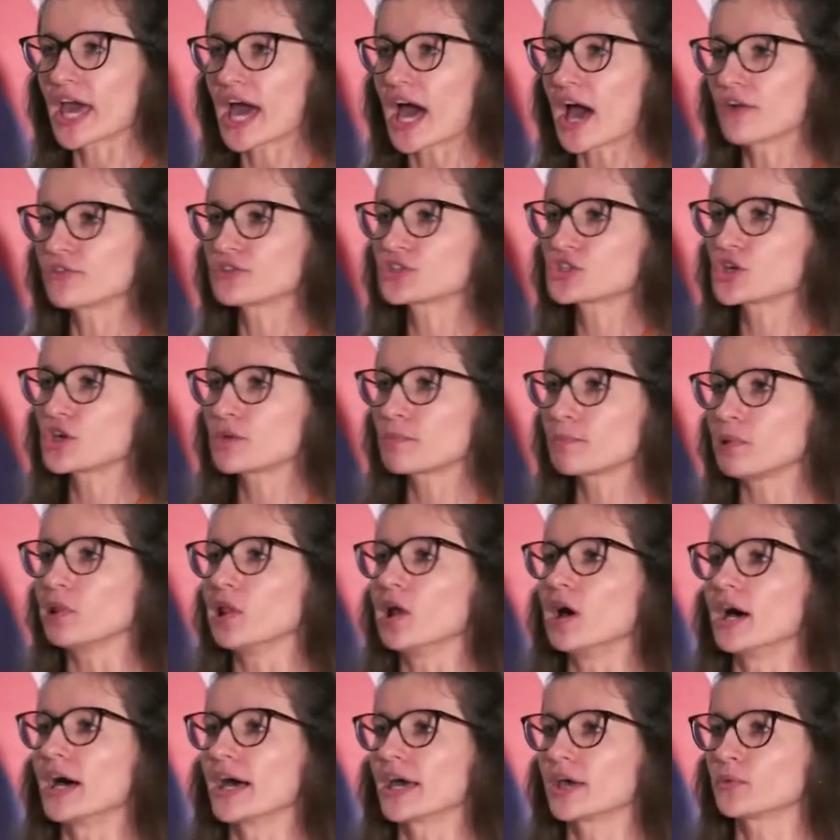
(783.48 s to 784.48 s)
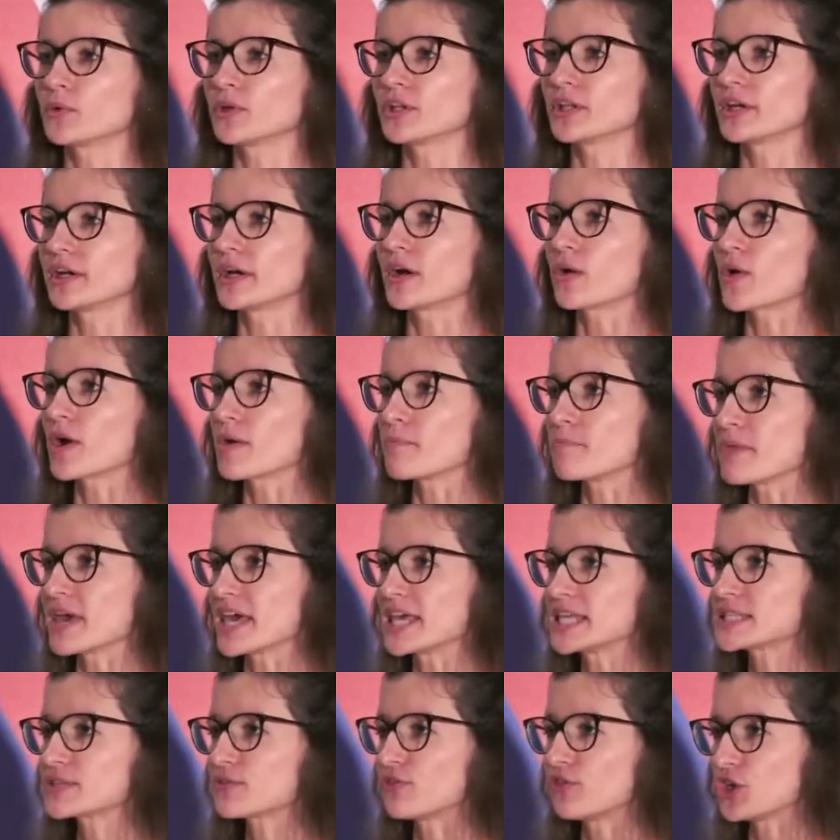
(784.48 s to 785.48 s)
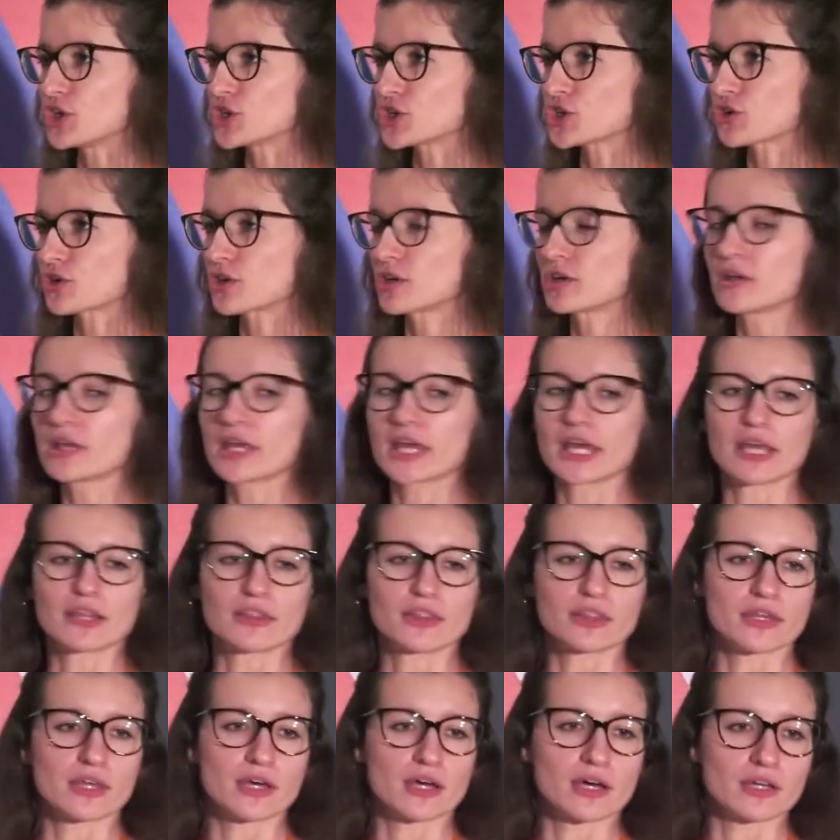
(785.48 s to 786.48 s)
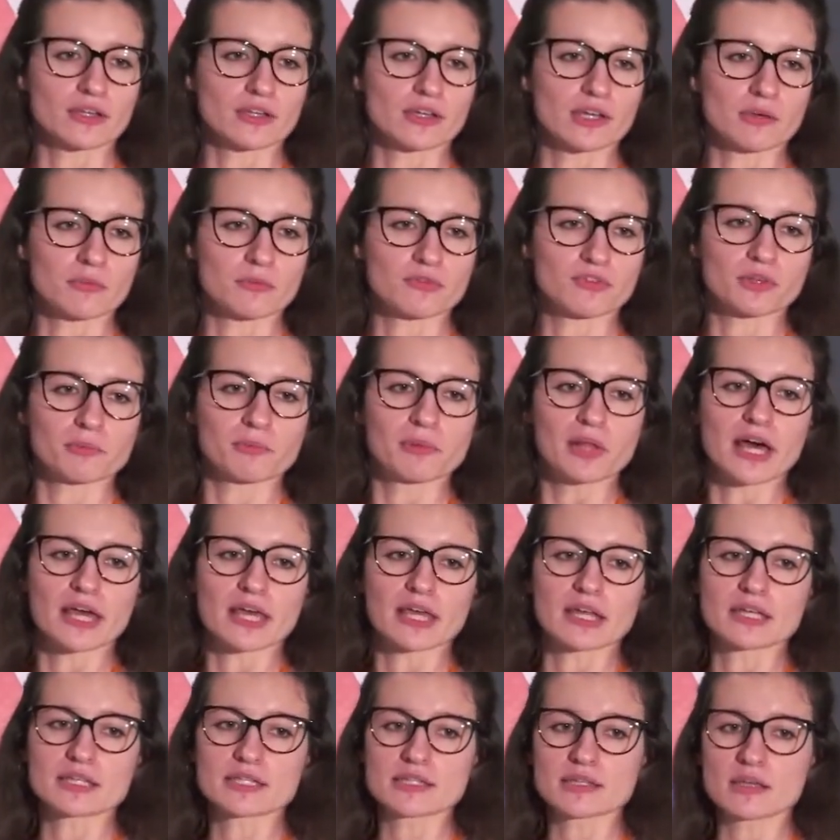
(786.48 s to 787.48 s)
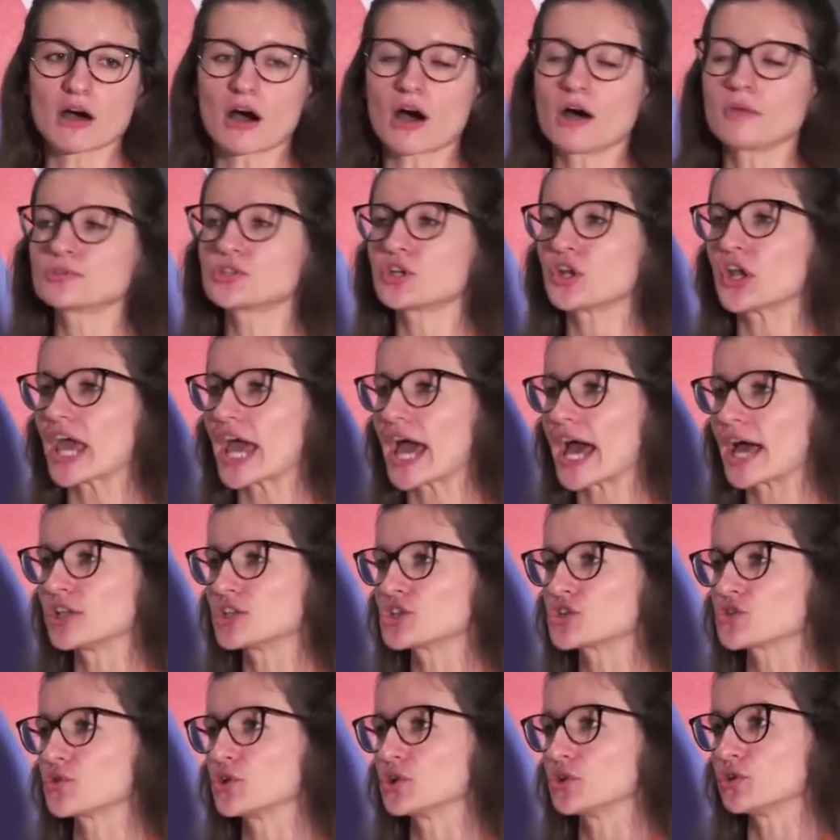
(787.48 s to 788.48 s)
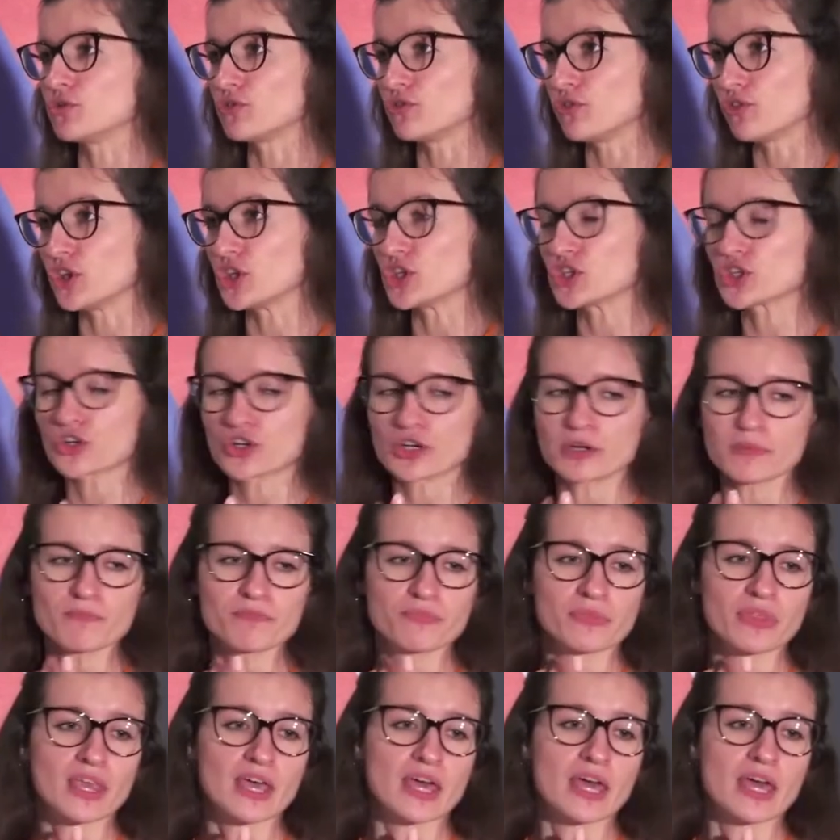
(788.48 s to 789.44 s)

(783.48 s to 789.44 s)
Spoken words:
we have to apply within our base feature, and the name of the plugin is com.android.feature.